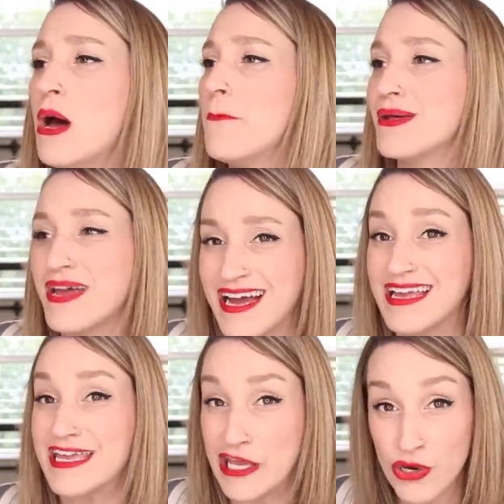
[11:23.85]
But I'm like, a
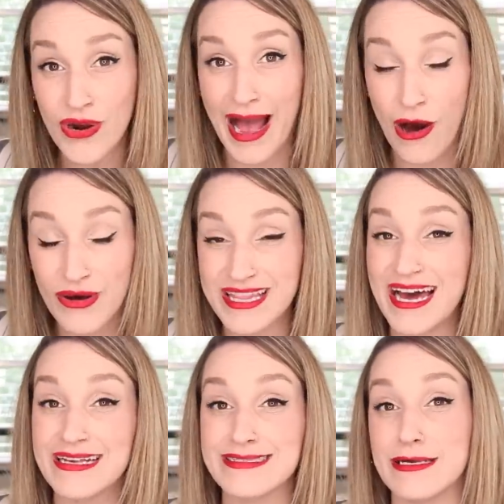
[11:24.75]
year out,
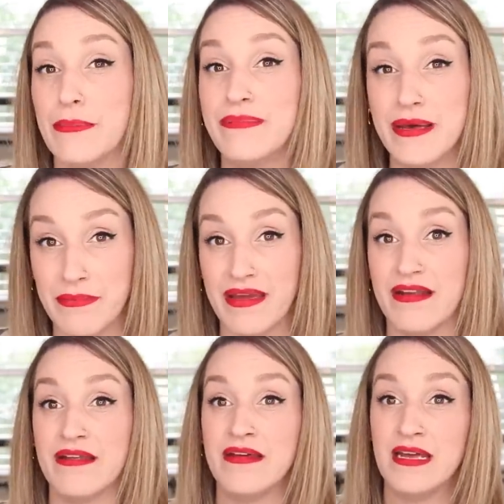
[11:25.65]
that is commitment.